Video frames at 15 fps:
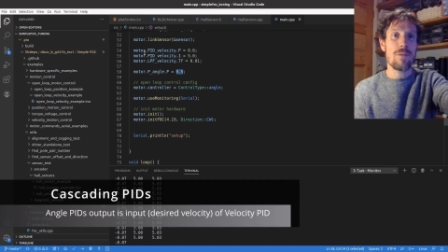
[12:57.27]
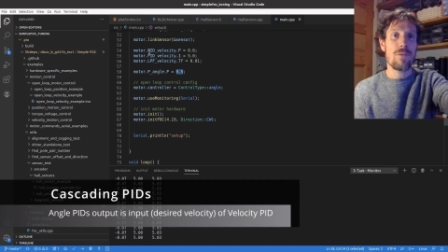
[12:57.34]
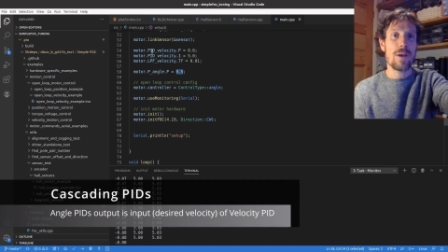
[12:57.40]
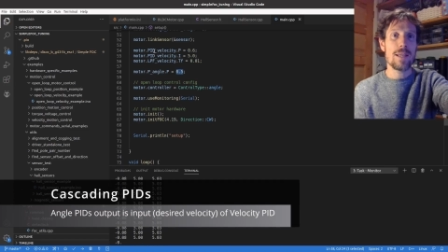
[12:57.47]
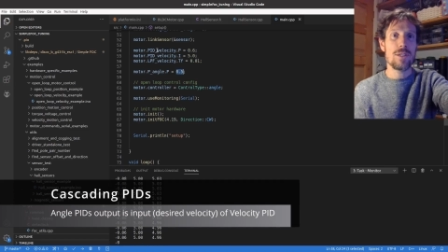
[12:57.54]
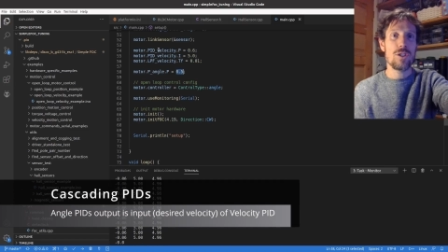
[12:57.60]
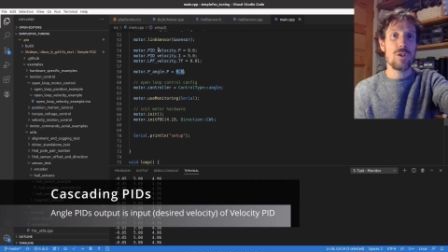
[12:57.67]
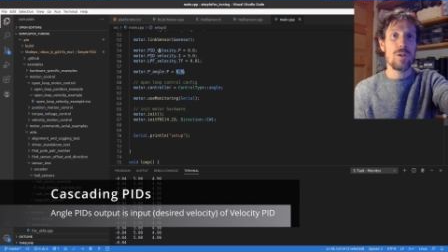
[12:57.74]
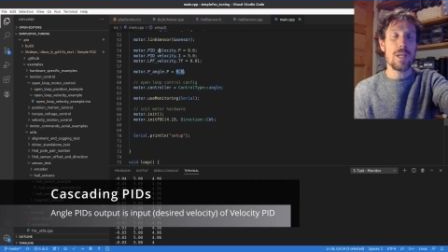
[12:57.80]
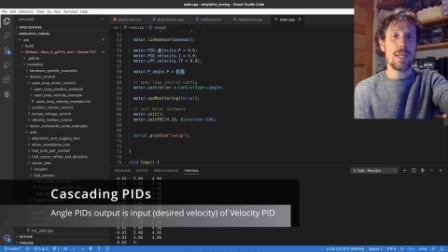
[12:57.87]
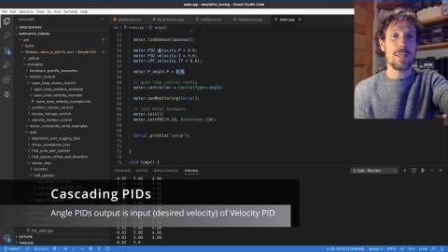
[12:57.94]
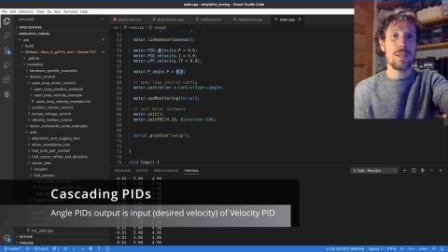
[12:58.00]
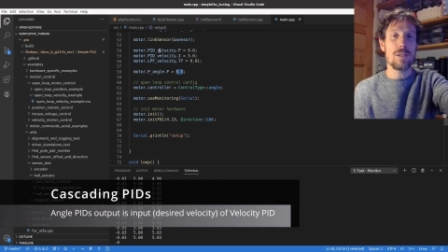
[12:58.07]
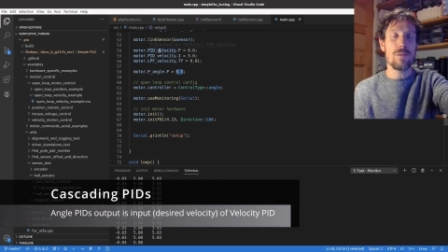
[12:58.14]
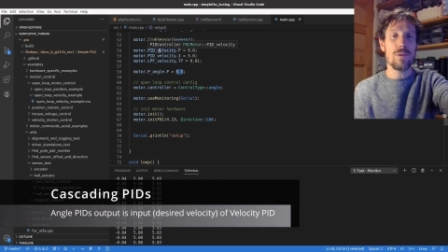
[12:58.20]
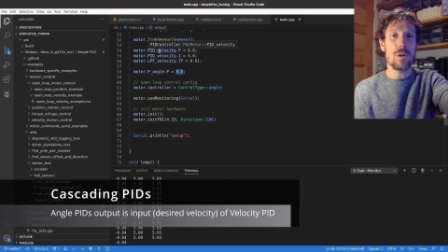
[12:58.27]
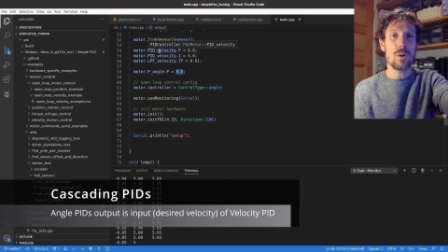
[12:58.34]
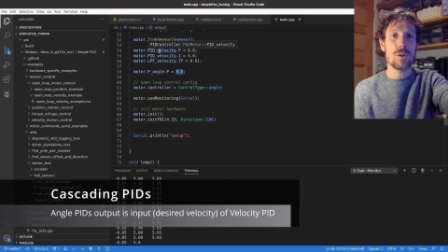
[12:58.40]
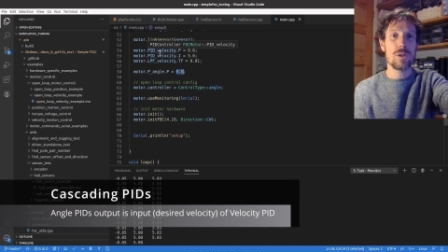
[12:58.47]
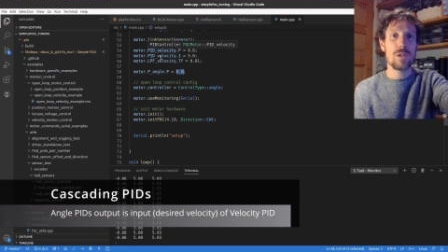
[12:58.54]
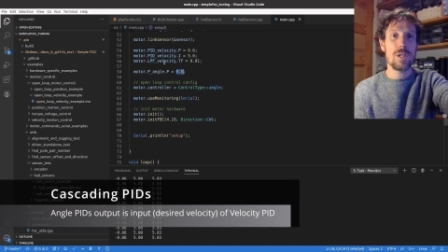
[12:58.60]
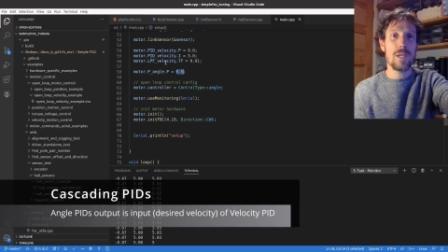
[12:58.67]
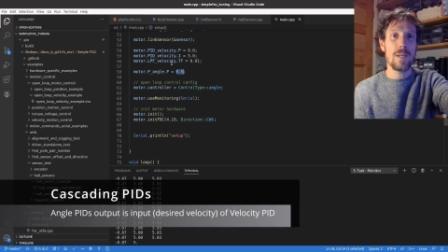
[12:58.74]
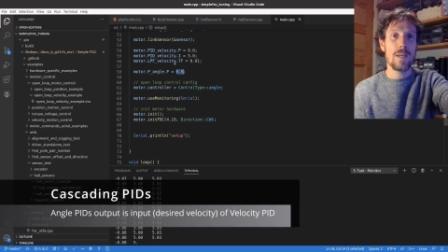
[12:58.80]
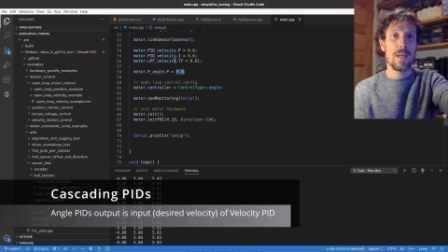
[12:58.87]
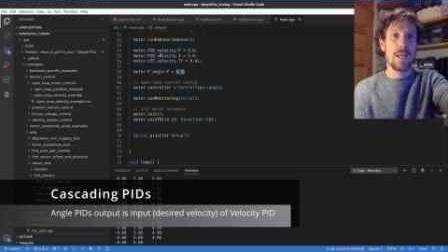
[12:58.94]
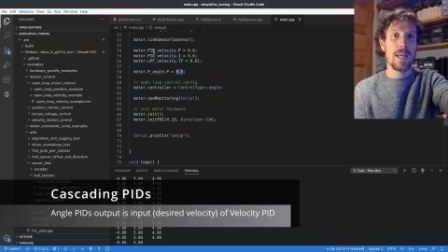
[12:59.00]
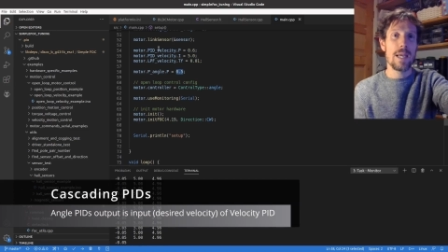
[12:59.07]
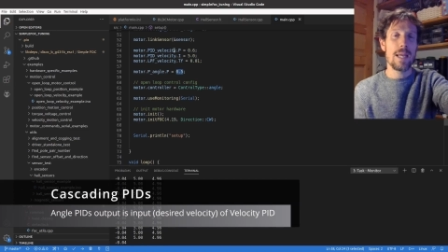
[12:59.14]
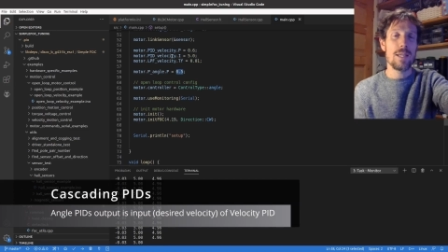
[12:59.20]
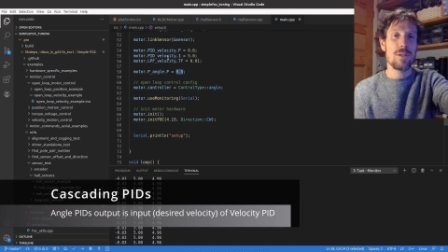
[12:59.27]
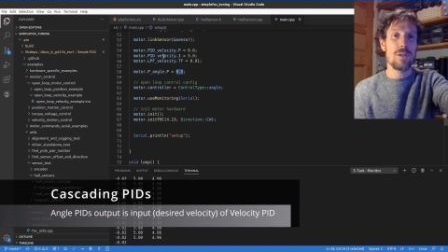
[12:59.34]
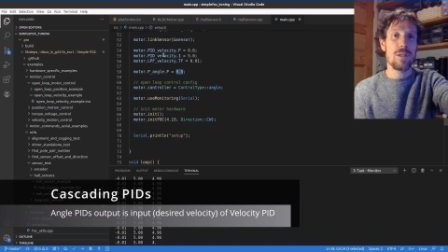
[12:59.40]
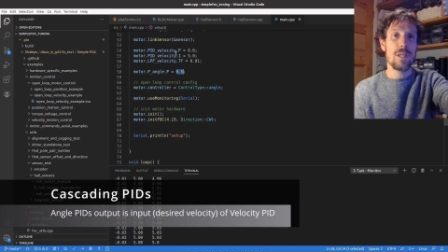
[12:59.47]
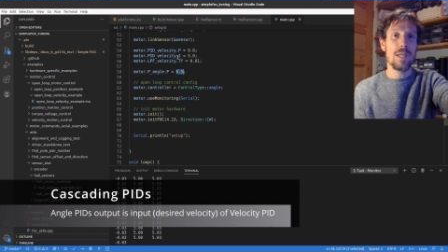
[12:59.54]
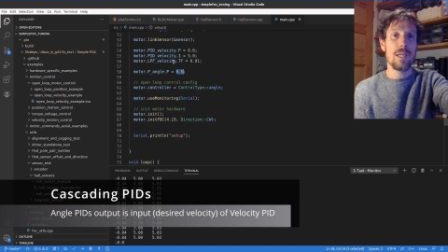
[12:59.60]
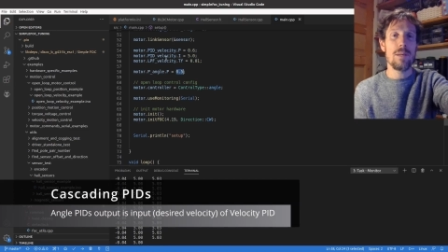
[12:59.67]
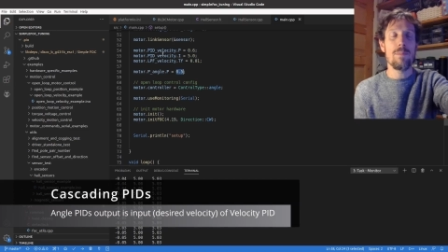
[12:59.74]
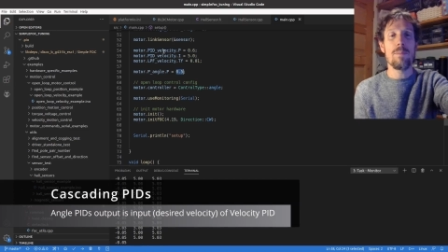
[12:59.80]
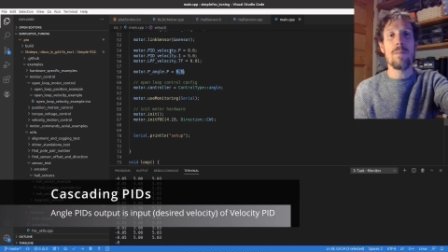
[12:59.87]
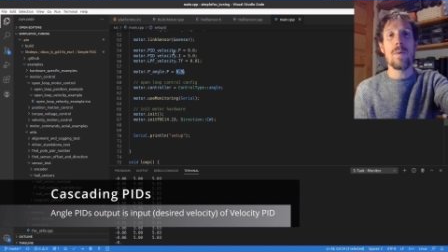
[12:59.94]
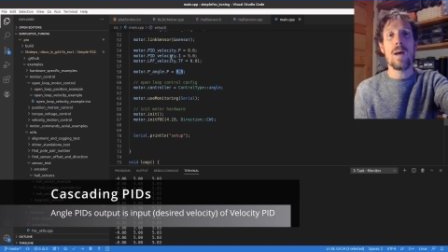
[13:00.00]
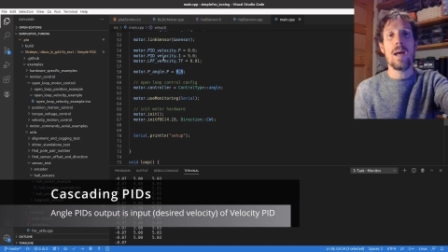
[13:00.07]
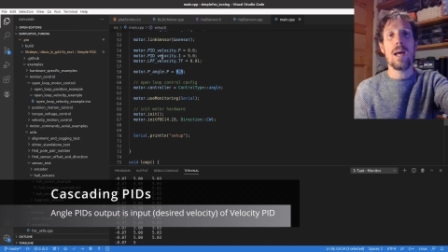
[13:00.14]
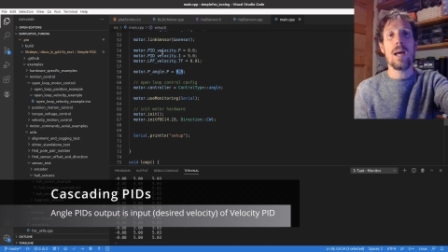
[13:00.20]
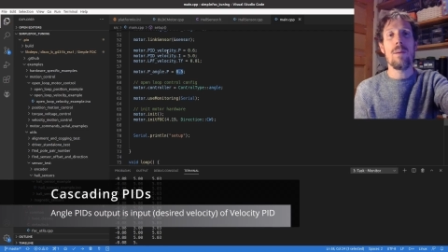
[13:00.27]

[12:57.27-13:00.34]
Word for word: fed to this as a velocity into the uh,